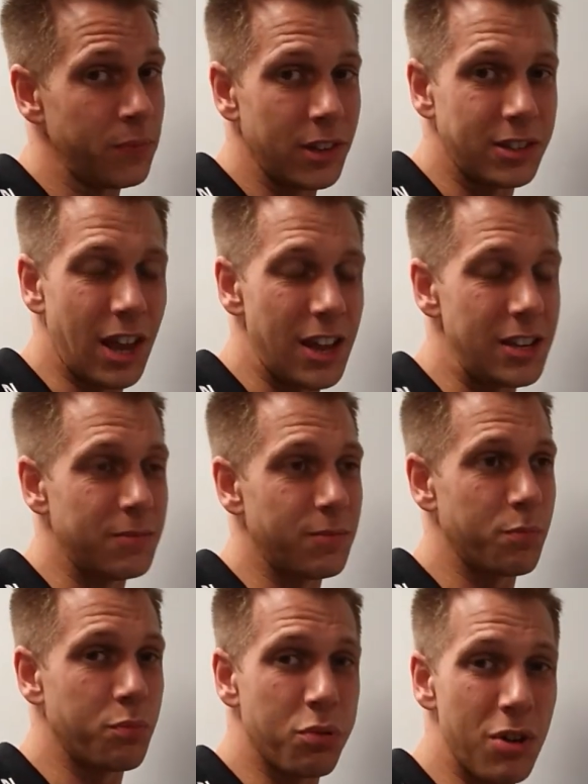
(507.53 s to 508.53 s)
Tastes
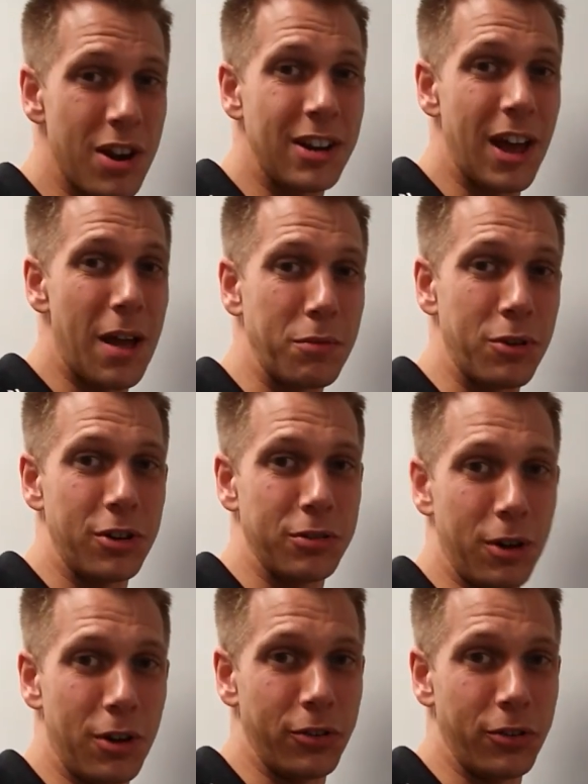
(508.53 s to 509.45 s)
pretty damn good as well.